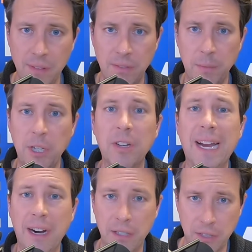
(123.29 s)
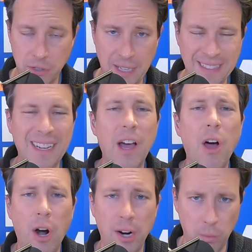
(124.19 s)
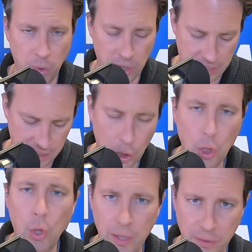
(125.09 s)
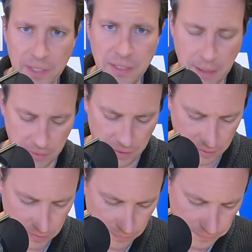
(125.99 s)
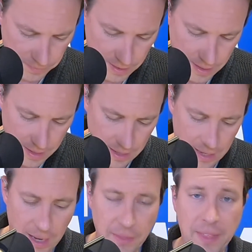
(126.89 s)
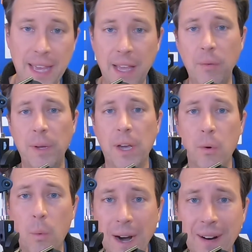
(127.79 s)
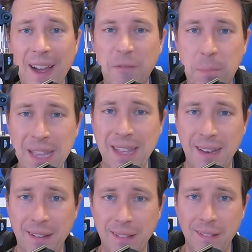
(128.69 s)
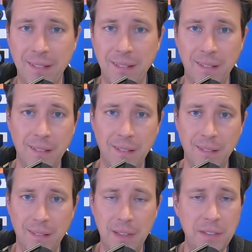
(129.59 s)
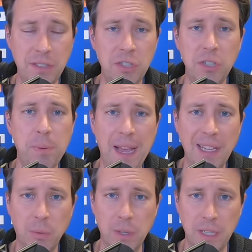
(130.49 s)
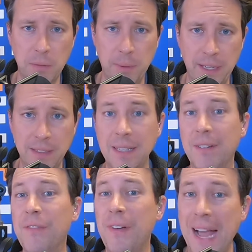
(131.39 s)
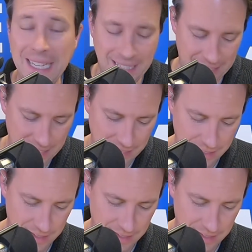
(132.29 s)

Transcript: some of your character traits, like hardworking, loyal, these type of things. Then we go to where I've been. Now, this is just past work experience. And then finally,